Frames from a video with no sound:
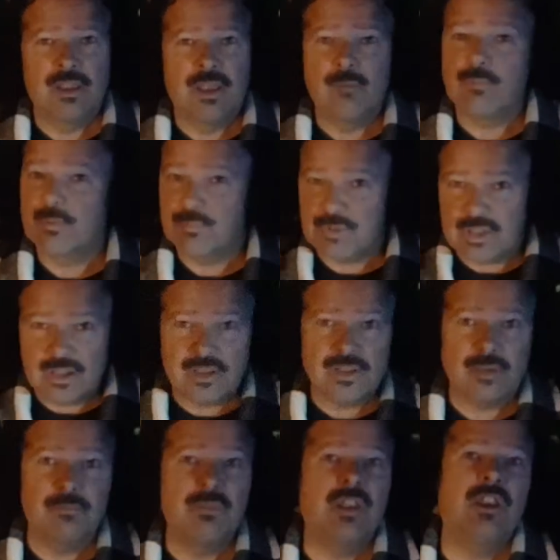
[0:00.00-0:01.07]
But being
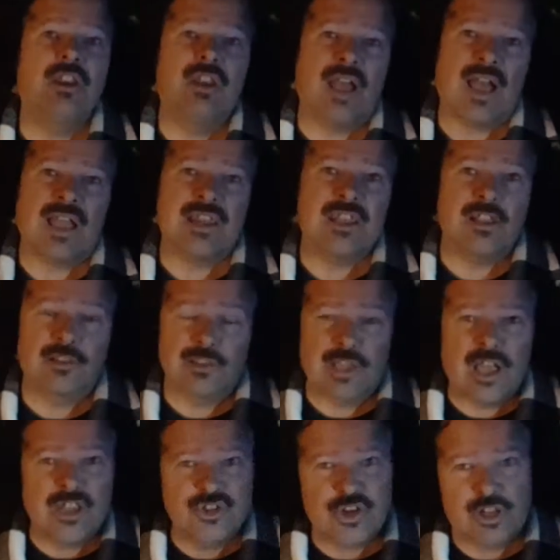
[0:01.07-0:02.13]
committed
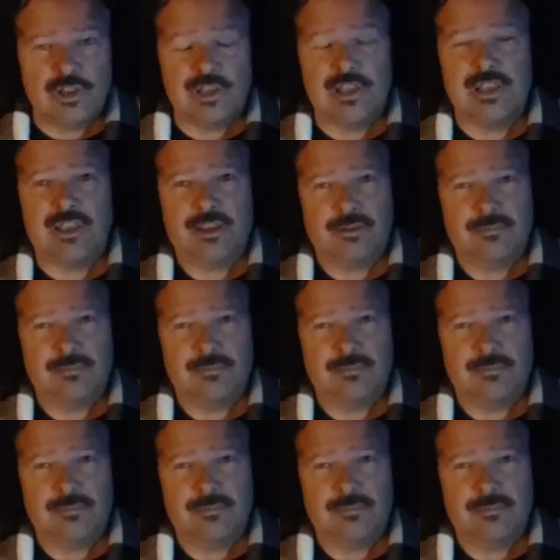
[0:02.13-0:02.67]
ideologically